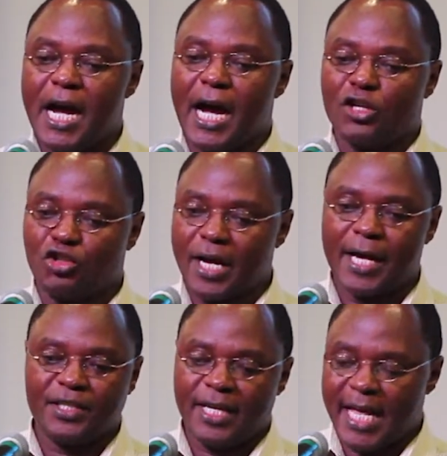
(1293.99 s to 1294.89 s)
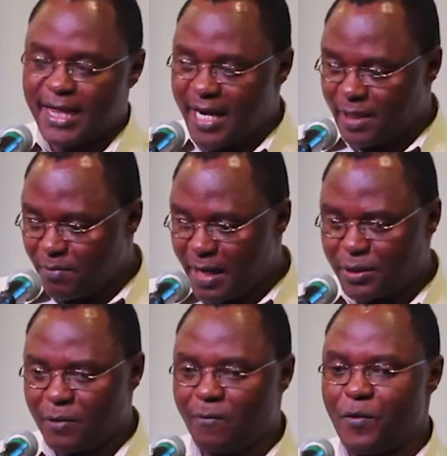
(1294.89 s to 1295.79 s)
uh, church in that
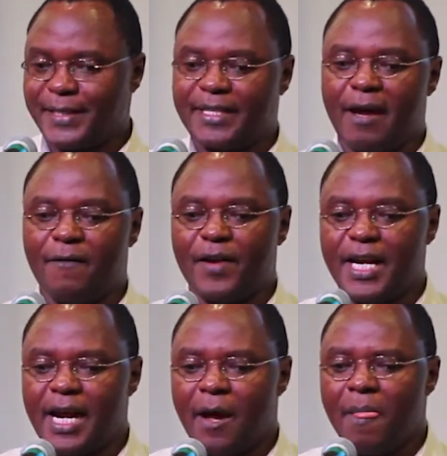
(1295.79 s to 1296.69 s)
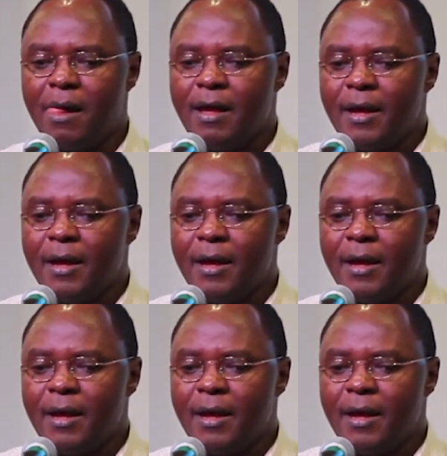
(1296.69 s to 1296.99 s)
part of West Africa.